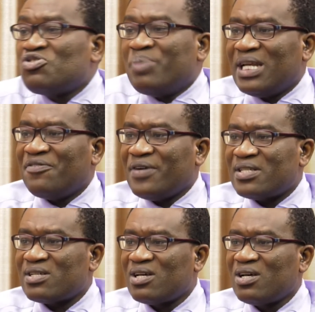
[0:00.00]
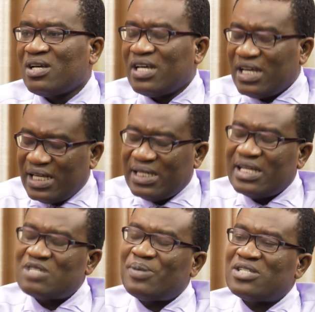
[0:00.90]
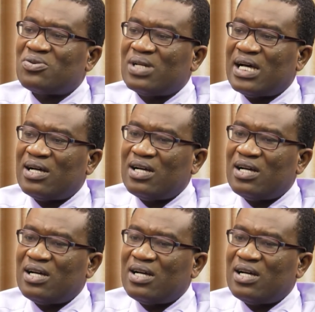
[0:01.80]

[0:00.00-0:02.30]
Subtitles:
benefit in this particular